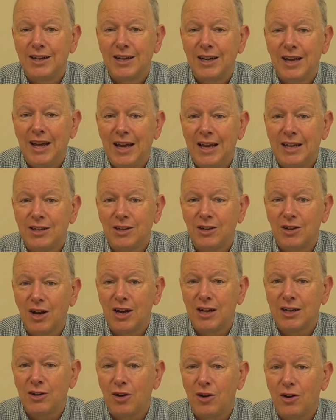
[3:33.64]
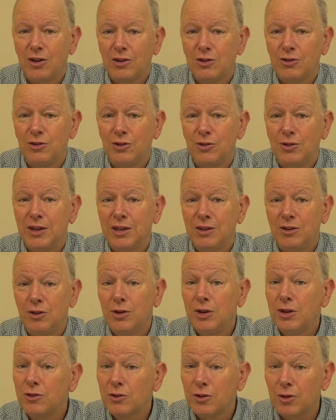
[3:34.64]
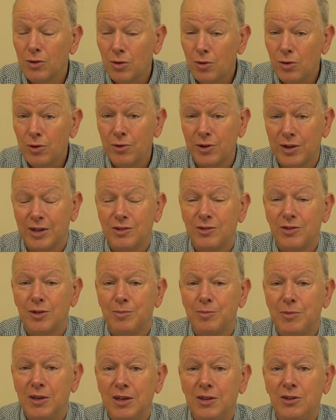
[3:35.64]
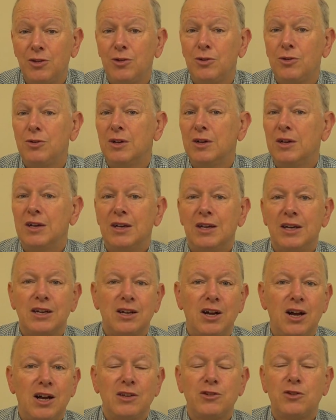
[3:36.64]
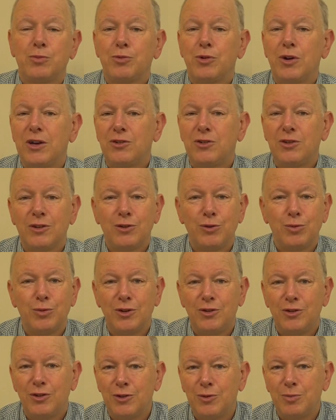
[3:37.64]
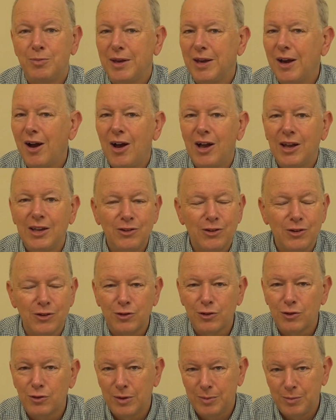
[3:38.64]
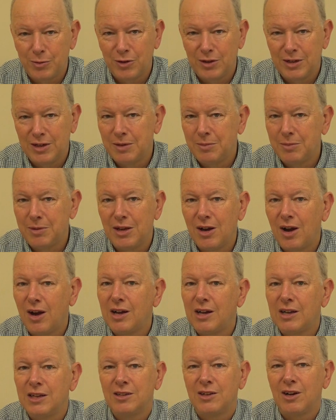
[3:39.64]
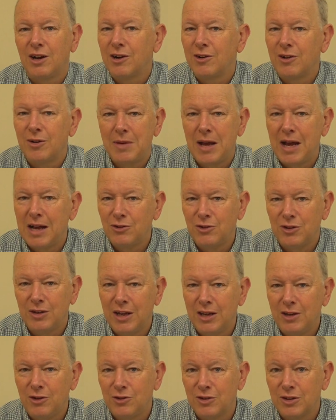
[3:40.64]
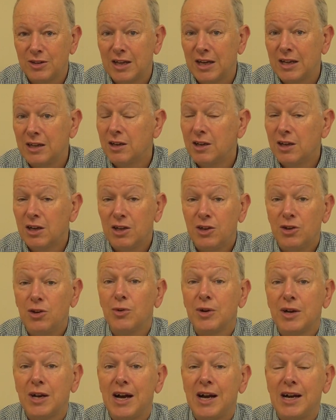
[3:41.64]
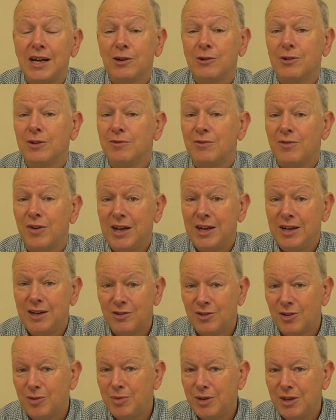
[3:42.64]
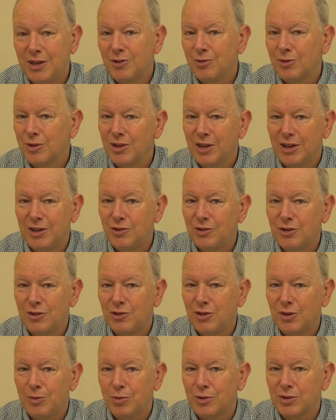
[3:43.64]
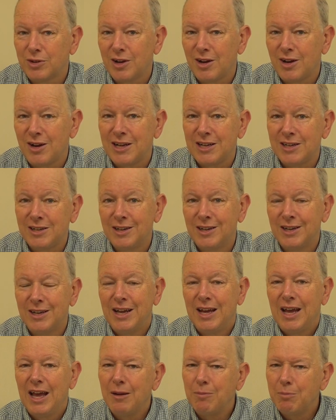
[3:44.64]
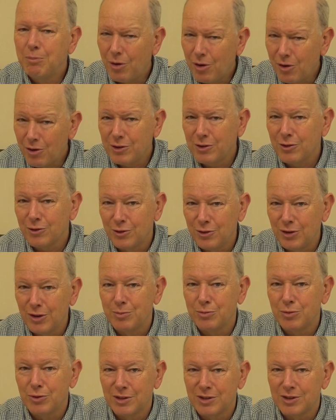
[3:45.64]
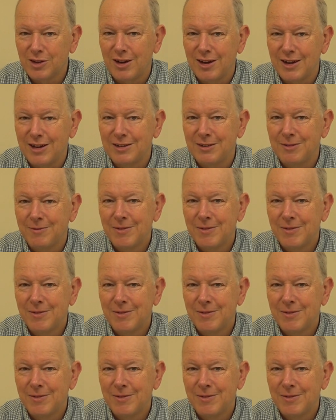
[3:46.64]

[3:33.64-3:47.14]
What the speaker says: And God calls you into his glory, into God's presence, which is beyond description and beyond our imagination, that you and I are invited to be in relationship with God and partnership with God.